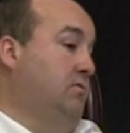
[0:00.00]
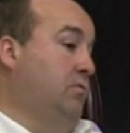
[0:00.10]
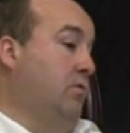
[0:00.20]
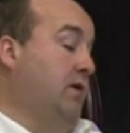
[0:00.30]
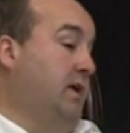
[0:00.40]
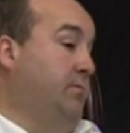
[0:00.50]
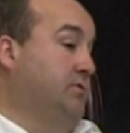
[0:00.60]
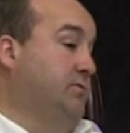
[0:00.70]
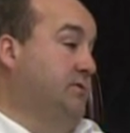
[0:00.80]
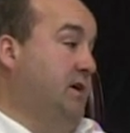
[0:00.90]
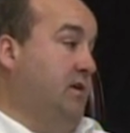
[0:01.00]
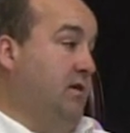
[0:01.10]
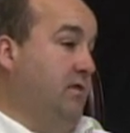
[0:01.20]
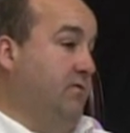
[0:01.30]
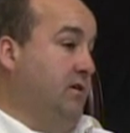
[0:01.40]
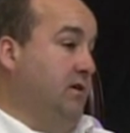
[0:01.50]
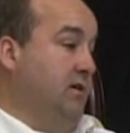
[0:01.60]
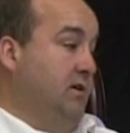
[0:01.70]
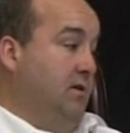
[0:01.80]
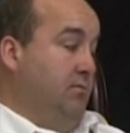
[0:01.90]
weren't able to attend any of the
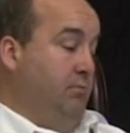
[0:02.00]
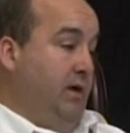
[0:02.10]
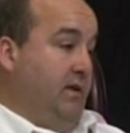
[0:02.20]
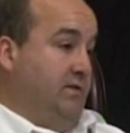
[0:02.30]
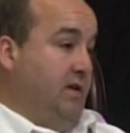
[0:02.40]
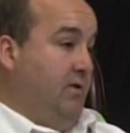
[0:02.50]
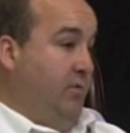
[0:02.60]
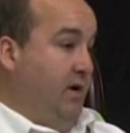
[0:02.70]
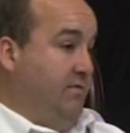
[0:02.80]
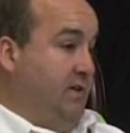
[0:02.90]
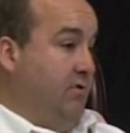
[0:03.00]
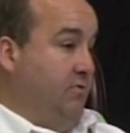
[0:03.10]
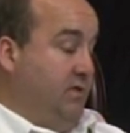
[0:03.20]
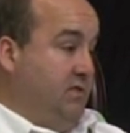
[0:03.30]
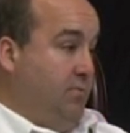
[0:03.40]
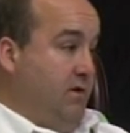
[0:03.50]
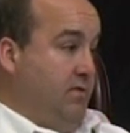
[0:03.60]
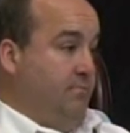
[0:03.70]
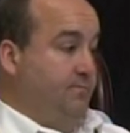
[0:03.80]
meetings that we have scheduled this month.